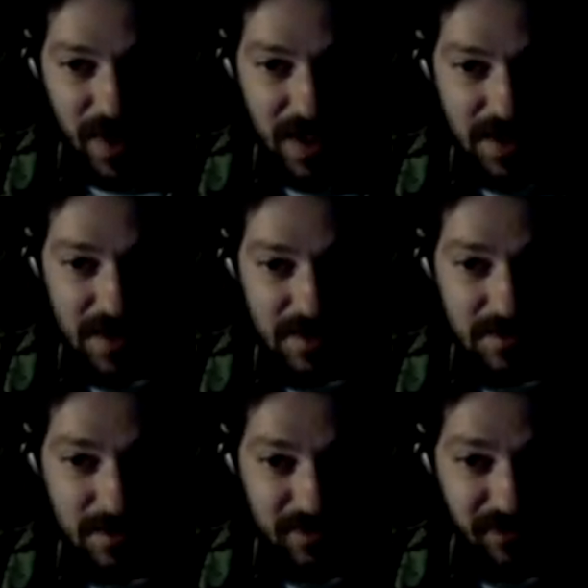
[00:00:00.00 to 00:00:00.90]
probably
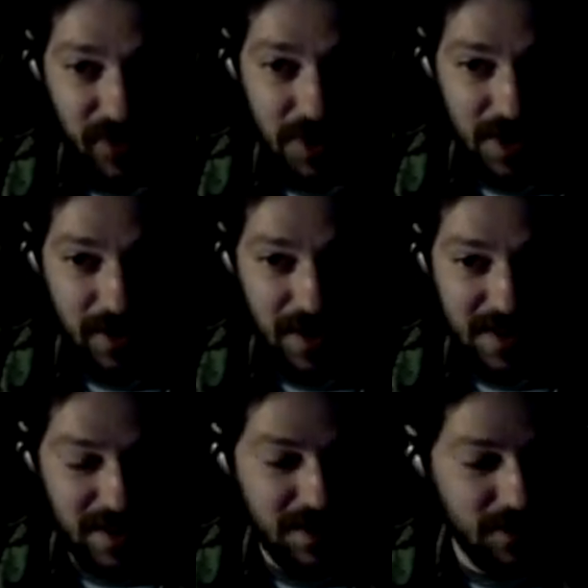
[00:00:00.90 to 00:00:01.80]
weighs
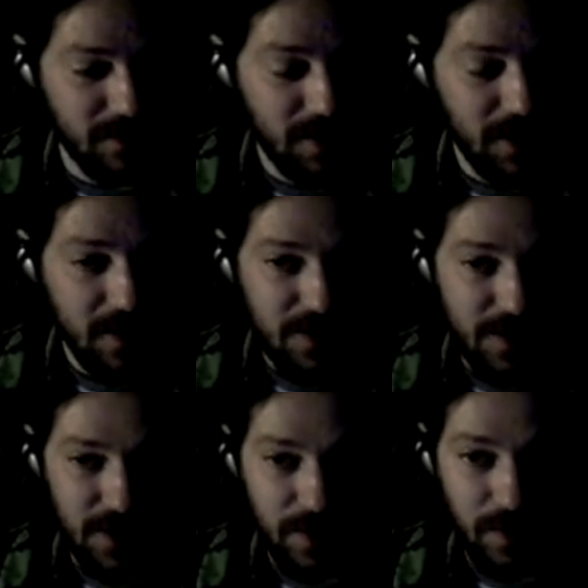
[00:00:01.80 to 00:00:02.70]
virtually identical
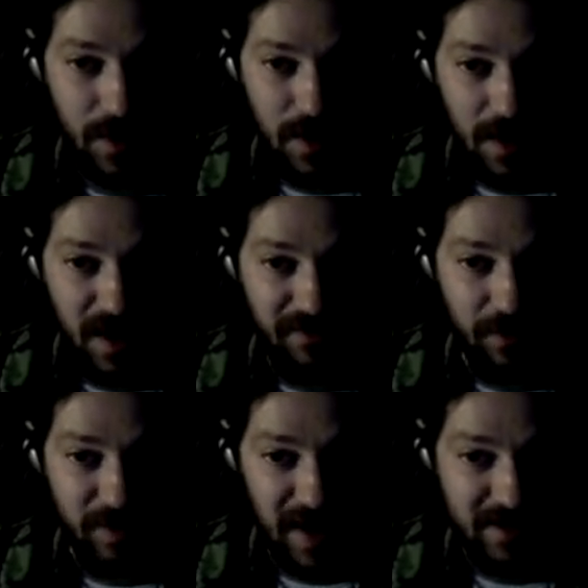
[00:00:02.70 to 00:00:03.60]
to
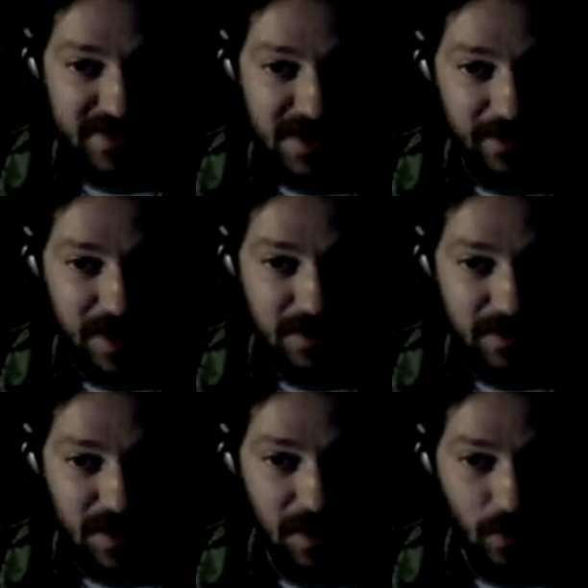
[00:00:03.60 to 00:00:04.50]
a full pack of
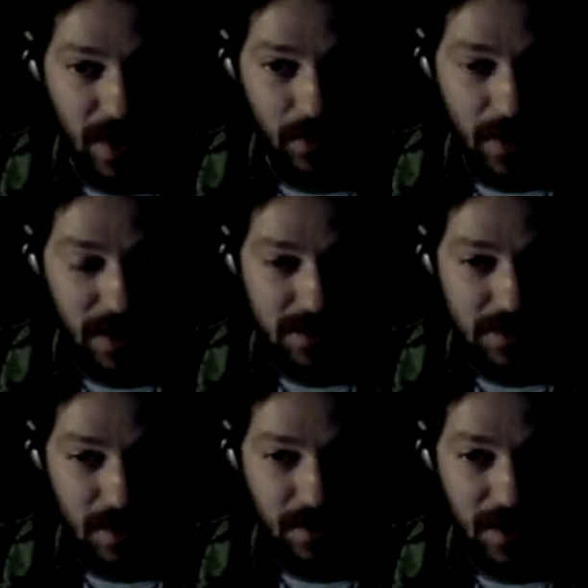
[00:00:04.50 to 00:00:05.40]
cigarettes in weight
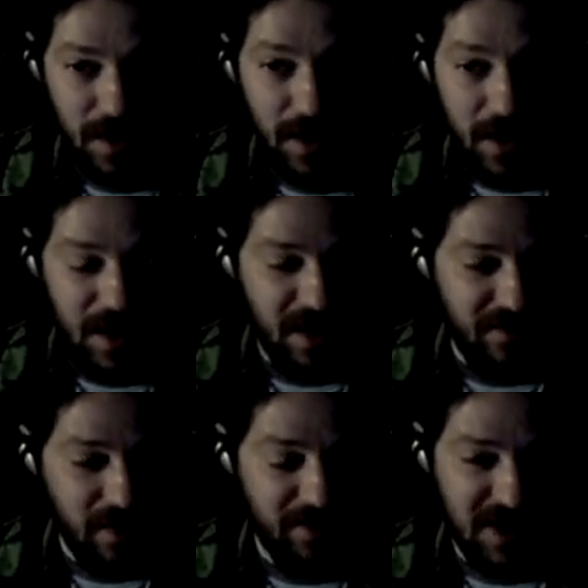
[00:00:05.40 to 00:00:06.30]
wise. Okay,
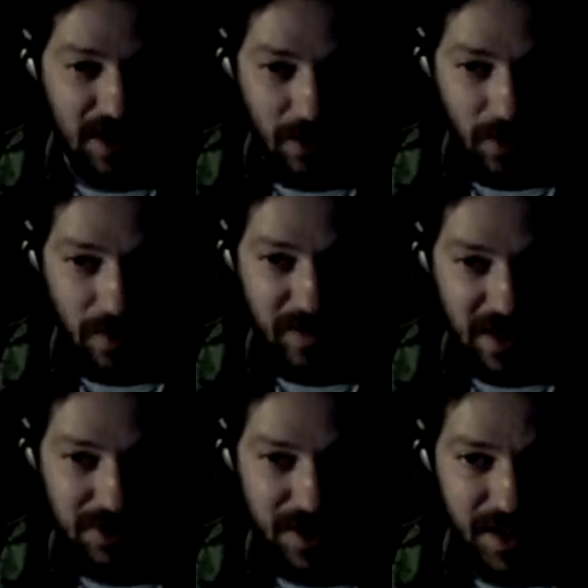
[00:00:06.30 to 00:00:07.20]
now I've obviously got
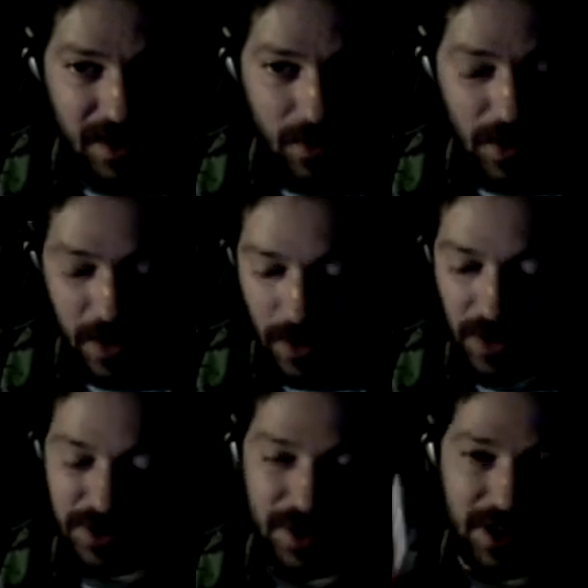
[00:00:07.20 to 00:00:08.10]
one battery in here,
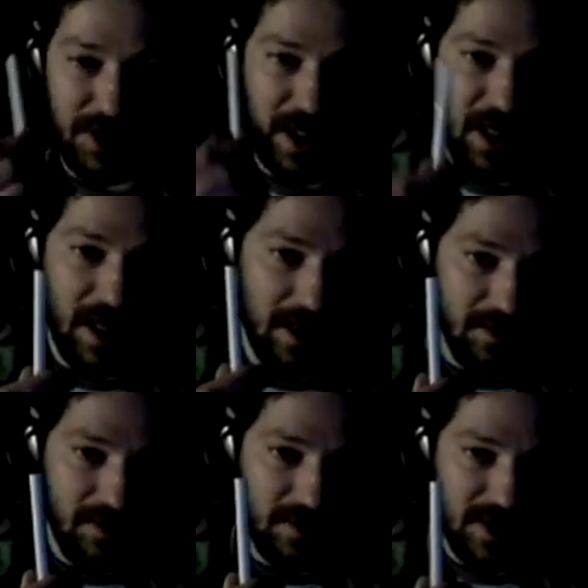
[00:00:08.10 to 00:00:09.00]
one cartridge,
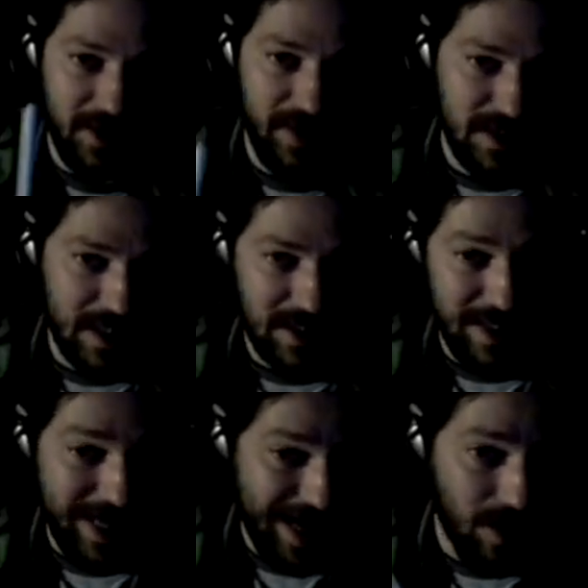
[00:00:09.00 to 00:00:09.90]
and the
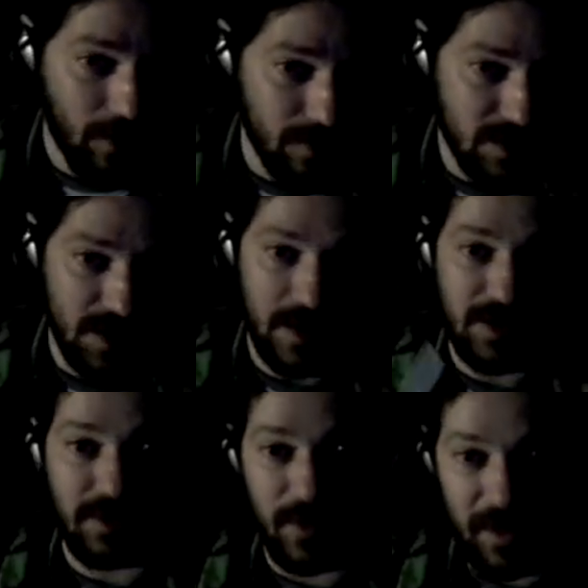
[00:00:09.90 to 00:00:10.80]
cigarette's actually out,
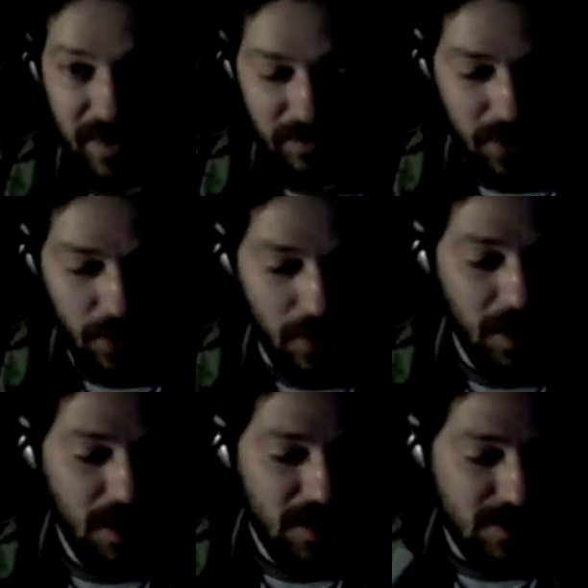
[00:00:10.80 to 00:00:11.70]
so that's going to weigh a bit
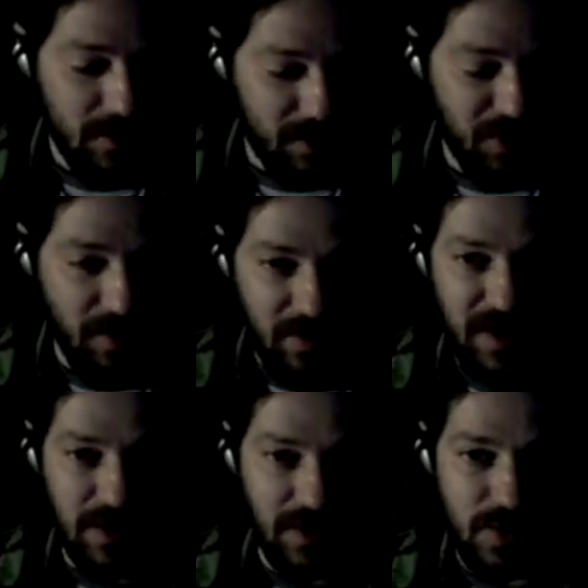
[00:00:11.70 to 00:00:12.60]
more. So it
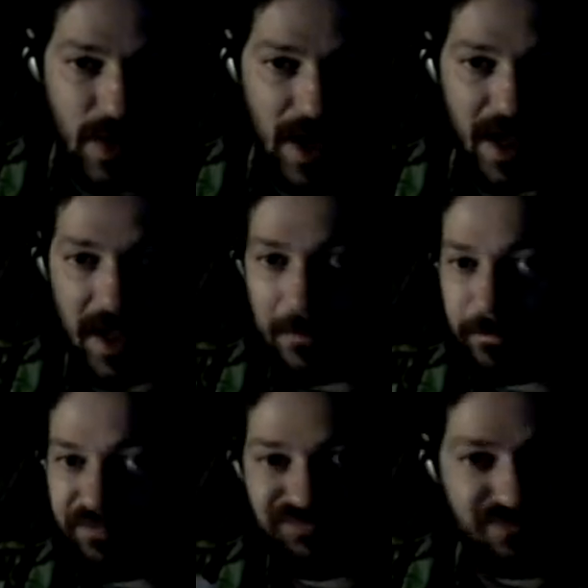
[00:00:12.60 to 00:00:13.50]
probably does
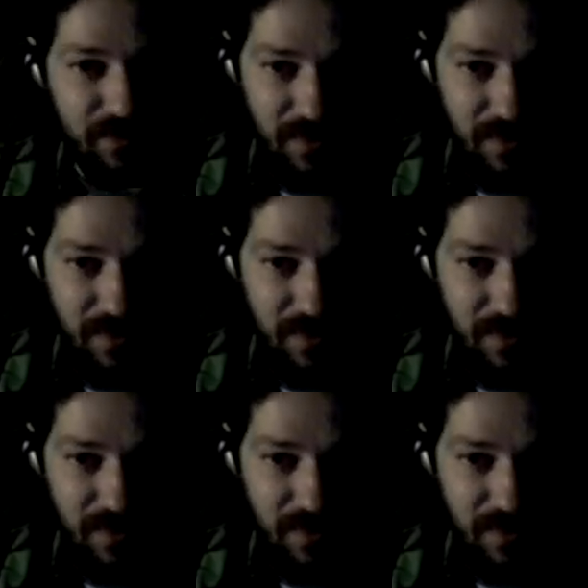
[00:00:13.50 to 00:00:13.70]
weigh